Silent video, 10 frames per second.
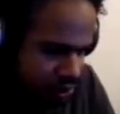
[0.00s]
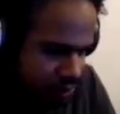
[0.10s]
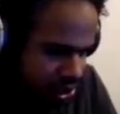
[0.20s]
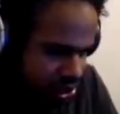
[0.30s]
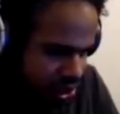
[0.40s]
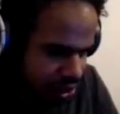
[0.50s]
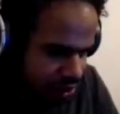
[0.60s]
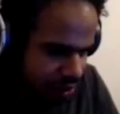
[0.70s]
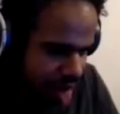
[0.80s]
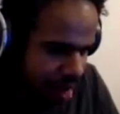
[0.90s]
My skill...
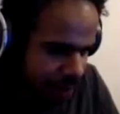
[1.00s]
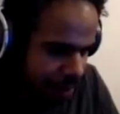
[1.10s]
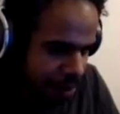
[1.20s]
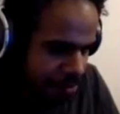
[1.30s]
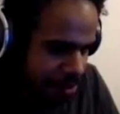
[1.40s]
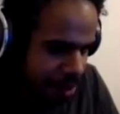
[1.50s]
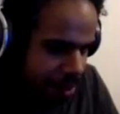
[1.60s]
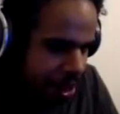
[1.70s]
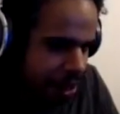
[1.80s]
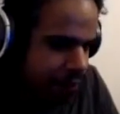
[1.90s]
Ah, blah, blah,
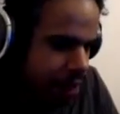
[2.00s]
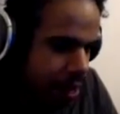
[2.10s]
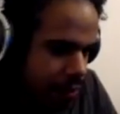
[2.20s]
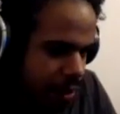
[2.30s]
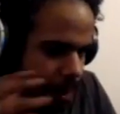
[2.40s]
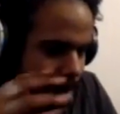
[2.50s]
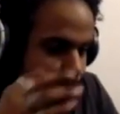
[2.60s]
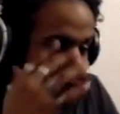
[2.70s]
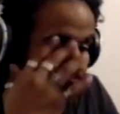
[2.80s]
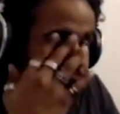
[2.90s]
blah,
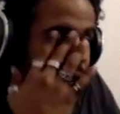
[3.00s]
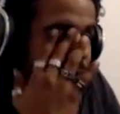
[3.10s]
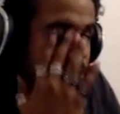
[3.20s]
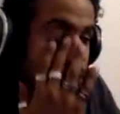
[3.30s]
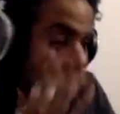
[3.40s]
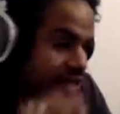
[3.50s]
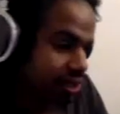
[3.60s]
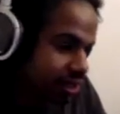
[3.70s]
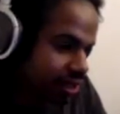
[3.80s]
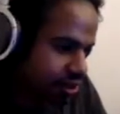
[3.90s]
my, um,
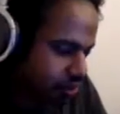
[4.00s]
quest.